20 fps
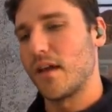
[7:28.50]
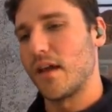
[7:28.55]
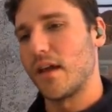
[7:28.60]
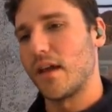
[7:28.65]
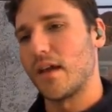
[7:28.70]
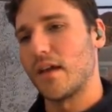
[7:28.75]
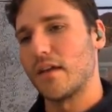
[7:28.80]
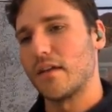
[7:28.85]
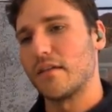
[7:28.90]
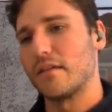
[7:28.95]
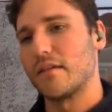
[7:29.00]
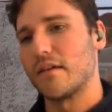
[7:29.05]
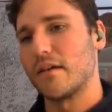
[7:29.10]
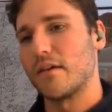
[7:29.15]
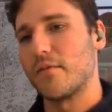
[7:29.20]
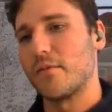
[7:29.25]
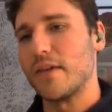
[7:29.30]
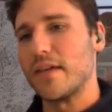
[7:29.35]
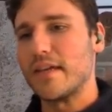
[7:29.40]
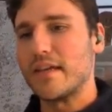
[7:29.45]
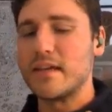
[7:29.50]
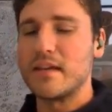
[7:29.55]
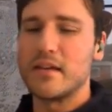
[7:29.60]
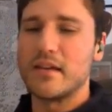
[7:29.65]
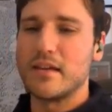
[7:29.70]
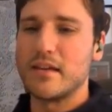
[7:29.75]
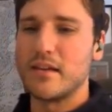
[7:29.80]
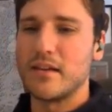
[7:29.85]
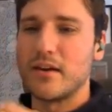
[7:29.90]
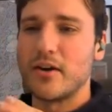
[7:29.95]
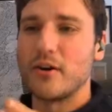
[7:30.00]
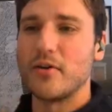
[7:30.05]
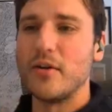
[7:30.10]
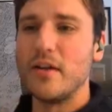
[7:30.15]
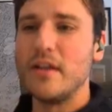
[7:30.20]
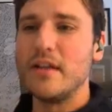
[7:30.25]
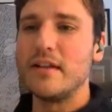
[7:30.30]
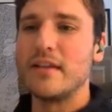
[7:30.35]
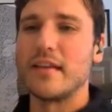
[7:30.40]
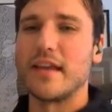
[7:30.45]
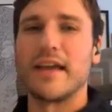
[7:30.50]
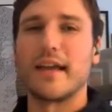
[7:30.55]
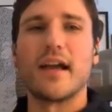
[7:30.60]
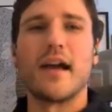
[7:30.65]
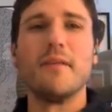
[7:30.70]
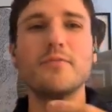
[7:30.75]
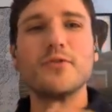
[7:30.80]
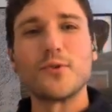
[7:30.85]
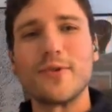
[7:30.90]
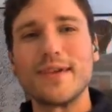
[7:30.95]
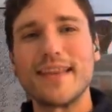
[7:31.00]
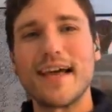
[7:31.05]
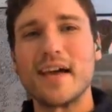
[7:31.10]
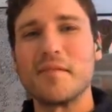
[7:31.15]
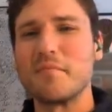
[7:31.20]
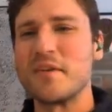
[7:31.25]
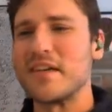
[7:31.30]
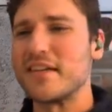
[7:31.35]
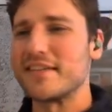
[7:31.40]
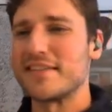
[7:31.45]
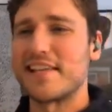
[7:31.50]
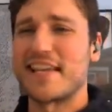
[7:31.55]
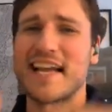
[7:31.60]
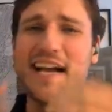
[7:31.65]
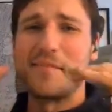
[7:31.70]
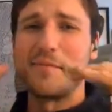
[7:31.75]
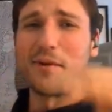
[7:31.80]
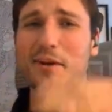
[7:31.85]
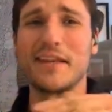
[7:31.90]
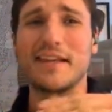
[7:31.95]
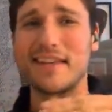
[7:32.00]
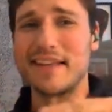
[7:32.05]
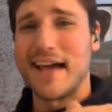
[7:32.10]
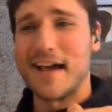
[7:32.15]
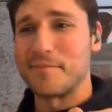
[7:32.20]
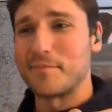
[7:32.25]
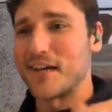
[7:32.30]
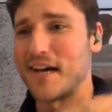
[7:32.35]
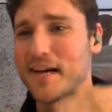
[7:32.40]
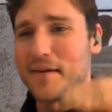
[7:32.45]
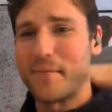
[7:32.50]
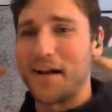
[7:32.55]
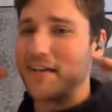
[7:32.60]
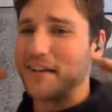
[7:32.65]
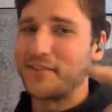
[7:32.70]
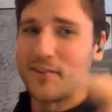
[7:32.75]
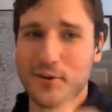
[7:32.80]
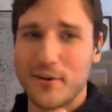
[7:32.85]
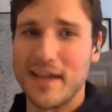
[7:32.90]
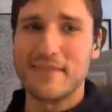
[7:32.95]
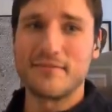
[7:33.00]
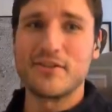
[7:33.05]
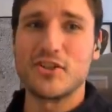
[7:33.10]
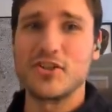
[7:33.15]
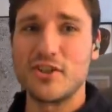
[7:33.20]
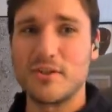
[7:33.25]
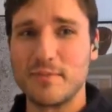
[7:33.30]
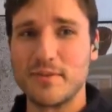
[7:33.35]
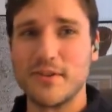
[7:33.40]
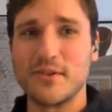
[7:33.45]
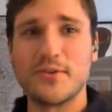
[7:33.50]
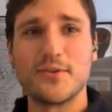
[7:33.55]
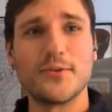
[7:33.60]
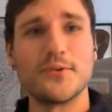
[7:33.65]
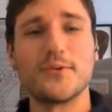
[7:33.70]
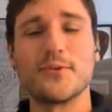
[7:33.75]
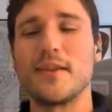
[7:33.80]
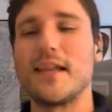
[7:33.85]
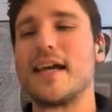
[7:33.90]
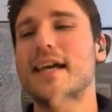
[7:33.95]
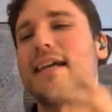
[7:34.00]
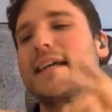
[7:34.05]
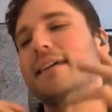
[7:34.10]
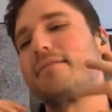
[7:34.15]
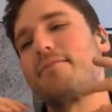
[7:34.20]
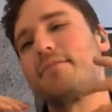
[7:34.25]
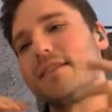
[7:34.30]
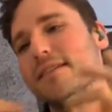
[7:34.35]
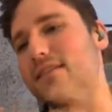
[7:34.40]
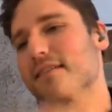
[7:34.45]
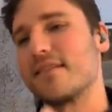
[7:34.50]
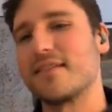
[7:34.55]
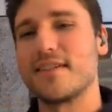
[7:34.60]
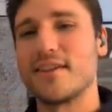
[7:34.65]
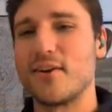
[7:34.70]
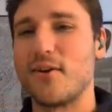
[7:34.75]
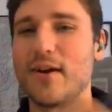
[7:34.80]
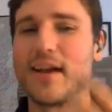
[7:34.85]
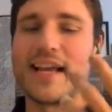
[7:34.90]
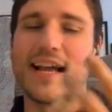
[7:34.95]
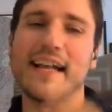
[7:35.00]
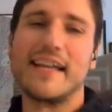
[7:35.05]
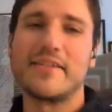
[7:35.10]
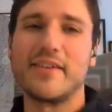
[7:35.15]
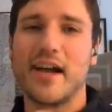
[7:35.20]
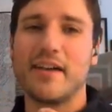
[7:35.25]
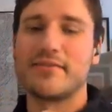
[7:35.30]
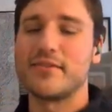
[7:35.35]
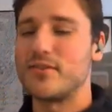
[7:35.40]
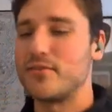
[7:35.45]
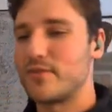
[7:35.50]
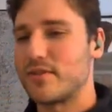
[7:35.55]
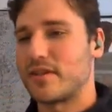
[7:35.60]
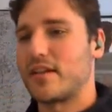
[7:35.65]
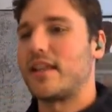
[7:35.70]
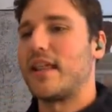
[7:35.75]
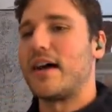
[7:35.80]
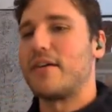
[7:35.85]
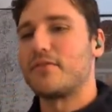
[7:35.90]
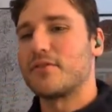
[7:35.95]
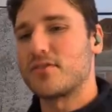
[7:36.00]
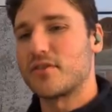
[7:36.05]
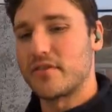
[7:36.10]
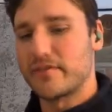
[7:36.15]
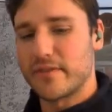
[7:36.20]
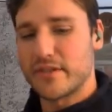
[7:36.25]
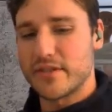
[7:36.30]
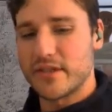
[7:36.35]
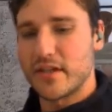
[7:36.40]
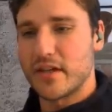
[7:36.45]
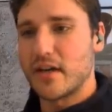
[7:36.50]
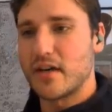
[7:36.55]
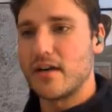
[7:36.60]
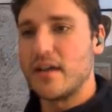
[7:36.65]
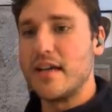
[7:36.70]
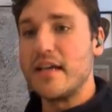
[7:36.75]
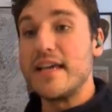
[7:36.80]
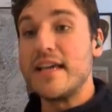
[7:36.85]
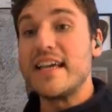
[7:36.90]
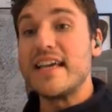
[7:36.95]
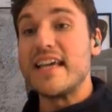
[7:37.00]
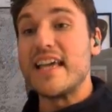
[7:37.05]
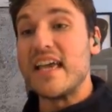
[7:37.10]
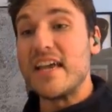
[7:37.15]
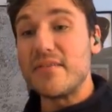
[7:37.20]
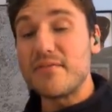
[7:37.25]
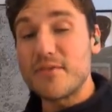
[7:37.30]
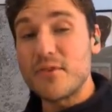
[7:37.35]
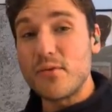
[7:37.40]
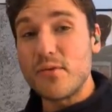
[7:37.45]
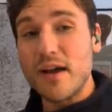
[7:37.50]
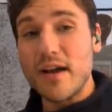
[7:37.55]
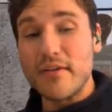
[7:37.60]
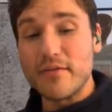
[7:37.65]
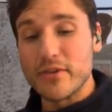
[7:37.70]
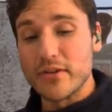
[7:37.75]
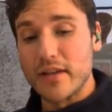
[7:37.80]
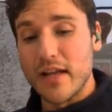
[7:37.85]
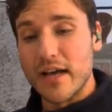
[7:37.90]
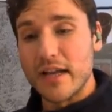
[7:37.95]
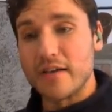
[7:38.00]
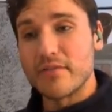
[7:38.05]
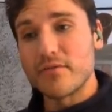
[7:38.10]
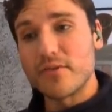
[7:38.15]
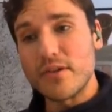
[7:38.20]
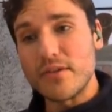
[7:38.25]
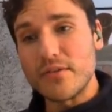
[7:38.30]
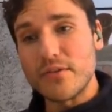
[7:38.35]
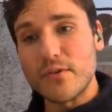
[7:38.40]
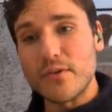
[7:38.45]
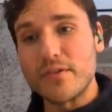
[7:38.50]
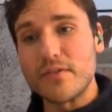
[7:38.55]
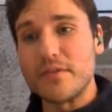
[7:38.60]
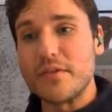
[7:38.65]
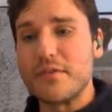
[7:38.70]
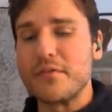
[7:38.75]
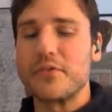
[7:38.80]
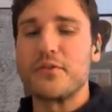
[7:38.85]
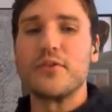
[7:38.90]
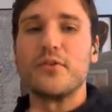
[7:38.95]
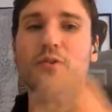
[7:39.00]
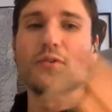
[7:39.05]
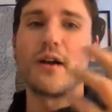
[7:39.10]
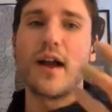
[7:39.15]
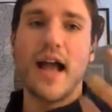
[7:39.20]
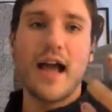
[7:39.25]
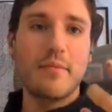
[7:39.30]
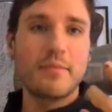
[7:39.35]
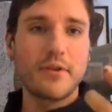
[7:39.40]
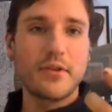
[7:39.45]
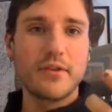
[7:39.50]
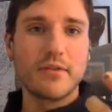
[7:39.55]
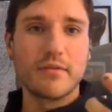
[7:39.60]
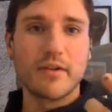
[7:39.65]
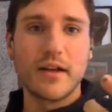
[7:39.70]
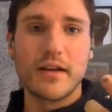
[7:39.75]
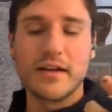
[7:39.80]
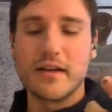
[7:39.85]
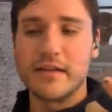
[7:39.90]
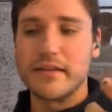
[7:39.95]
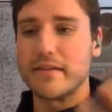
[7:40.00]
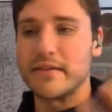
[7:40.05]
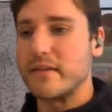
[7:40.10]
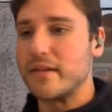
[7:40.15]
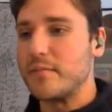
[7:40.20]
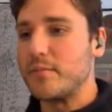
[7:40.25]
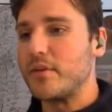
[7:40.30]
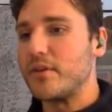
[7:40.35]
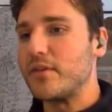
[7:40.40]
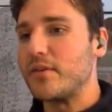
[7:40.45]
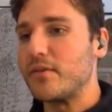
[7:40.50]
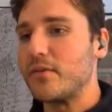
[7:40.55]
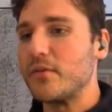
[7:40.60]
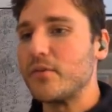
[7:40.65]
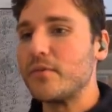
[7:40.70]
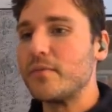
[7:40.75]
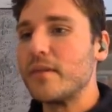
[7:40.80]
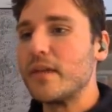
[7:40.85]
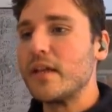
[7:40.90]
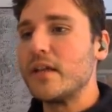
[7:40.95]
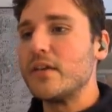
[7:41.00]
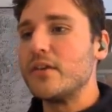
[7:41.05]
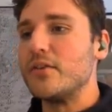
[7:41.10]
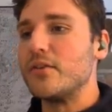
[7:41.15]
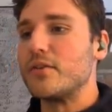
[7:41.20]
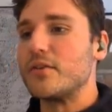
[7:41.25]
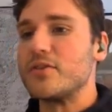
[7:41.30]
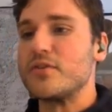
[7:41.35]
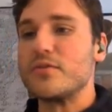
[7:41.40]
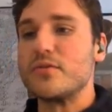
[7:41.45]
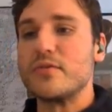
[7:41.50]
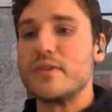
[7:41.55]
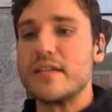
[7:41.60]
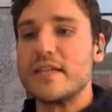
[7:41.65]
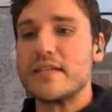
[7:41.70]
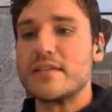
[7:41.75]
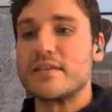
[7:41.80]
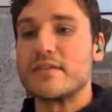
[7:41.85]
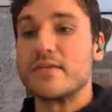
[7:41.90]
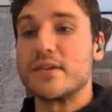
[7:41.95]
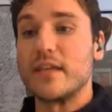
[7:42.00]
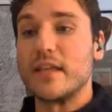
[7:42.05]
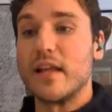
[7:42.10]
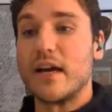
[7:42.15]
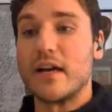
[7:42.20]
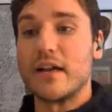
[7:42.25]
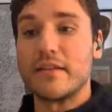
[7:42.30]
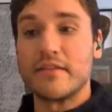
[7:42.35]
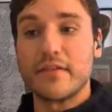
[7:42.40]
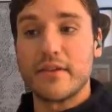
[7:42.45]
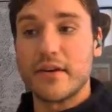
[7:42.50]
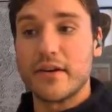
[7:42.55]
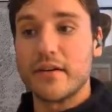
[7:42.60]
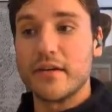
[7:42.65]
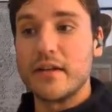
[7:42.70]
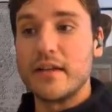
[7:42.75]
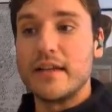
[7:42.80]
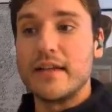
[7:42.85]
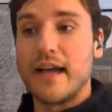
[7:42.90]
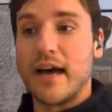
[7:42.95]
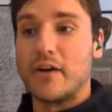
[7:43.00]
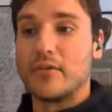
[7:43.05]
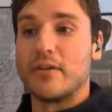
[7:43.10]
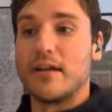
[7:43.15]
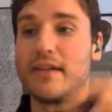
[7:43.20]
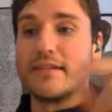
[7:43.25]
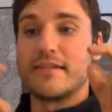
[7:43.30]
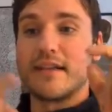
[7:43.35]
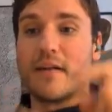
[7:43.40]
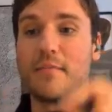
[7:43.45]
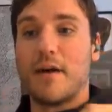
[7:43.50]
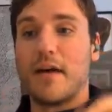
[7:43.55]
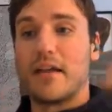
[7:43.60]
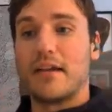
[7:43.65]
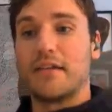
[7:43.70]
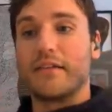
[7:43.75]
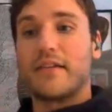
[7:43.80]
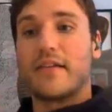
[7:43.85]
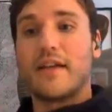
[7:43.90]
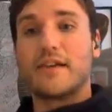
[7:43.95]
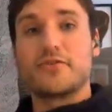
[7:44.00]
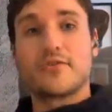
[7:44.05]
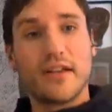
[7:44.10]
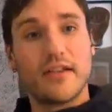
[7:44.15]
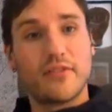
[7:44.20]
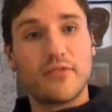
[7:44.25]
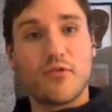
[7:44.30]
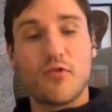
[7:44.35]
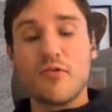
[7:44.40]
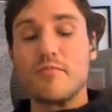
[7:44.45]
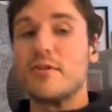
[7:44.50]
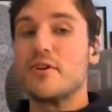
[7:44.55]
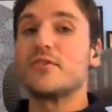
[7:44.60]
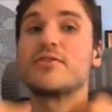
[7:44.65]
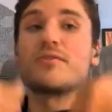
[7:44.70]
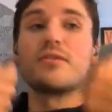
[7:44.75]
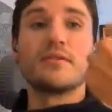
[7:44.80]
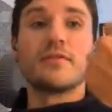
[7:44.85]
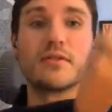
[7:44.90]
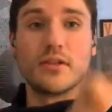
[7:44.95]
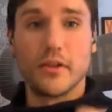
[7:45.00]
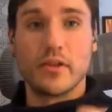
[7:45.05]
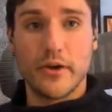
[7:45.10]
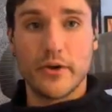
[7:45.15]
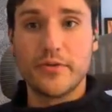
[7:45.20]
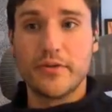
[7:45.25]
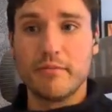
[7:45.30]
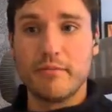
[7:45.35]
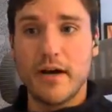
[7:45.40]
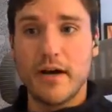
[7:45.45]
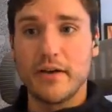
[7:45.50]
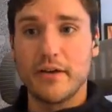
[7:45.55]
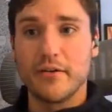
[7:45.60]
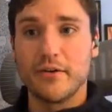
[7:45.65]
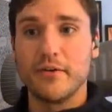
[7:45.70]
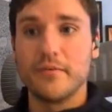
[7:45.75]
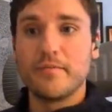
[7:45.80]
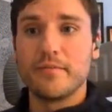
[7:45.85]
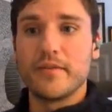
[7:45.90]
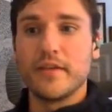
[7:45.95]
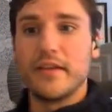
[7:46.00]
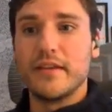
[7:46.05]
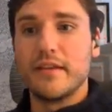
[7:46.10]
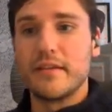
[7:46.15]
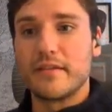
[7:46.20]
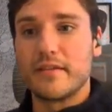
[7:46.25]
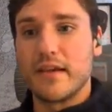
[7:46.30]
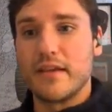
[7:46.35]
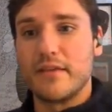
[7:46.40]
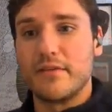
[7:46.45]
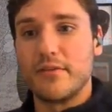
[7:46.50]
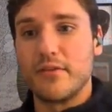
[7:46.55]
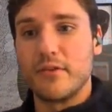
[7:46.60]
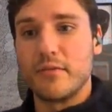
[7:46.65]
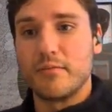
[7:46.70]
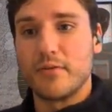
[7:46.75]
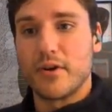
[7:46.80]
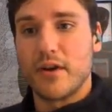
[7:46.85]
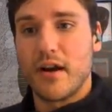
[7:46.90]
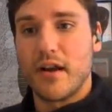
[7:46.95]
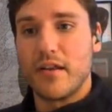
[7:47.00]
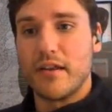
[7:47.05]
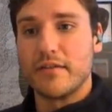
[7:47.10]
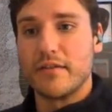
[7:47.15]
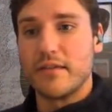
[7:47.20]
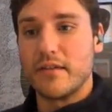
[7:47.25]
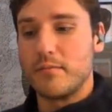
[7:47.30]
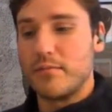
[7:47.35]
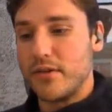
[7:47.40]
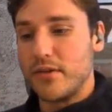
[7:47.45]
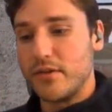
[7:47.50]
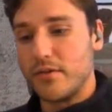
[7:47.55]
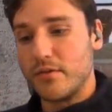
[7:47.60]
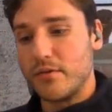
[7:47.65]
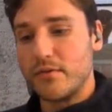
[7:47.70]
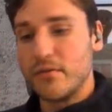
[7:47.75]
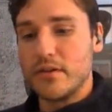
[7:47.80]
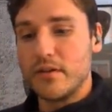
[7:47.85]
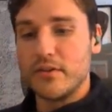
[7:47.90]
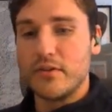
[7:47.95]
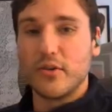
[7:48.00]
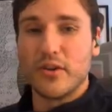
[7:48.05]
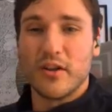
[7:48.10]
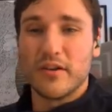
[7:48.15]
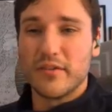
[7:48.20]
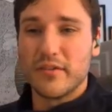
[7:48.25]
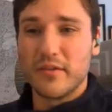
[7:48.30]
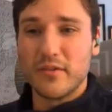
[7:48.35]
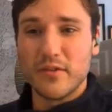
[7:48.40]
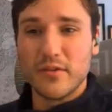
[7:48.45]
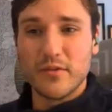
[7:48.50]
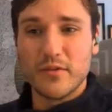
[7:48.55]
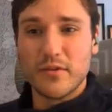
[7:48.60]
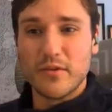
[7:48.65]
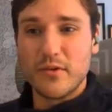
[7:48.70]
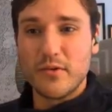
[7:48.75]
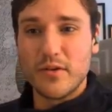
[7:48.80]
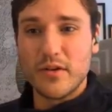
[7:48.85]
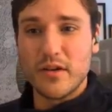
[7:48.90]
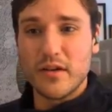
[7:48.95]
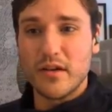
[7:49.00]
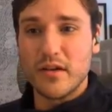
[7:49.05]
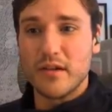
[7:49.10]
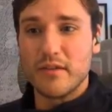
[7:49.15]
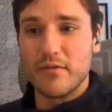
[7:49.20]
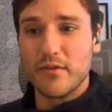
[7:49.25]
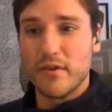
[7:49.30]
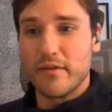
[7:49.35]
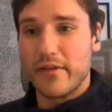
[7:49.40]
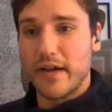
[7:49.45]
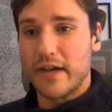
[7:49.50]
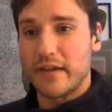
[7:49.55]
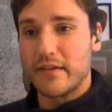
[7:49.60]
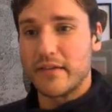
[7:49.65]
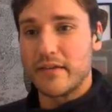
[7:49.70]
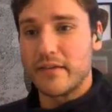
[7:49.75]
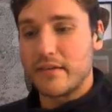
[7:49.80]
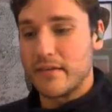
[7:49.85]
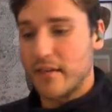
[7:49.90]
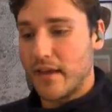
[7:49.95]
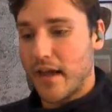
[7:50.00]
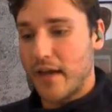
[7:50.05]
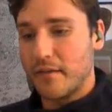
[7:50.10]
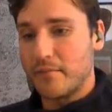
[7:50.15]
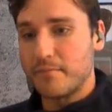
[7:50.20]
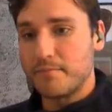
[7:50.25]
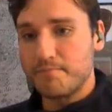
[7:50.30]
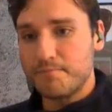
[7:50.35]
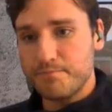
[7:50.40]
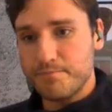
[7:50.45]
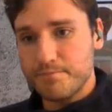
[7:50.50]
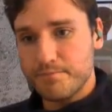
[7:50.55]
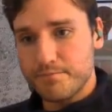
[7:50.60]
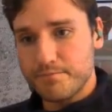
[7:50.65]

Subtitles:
we, you know, like I'm doing that because like I'm on a laptop, I don't have a GPU, like this is, you know, I kind of have to use a cloud service here. If you have a lot of resources or you're happy to run it on the CPU, you can do these 3 lines here. Outlines.models.transformers to load the model. In this case, you can put it on CPU. You can also use CUDA if you have access to that.